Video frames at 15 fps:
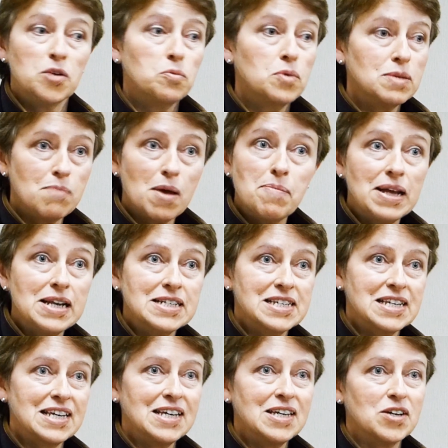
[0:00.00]
with
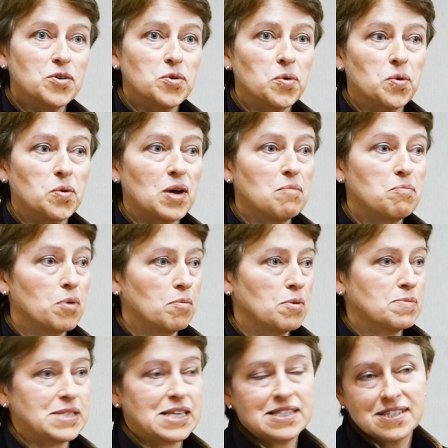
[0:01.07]
mobility or in
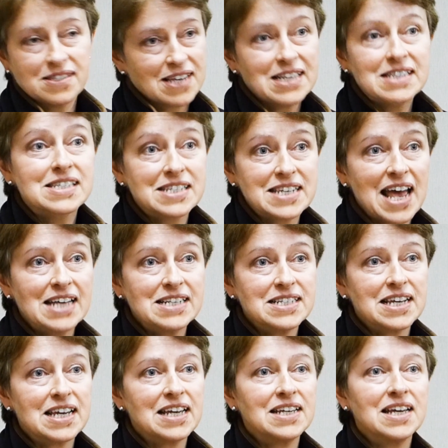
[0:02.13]
problems in, in
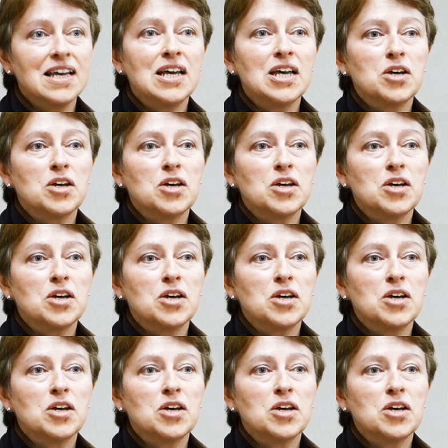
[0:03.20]
standing,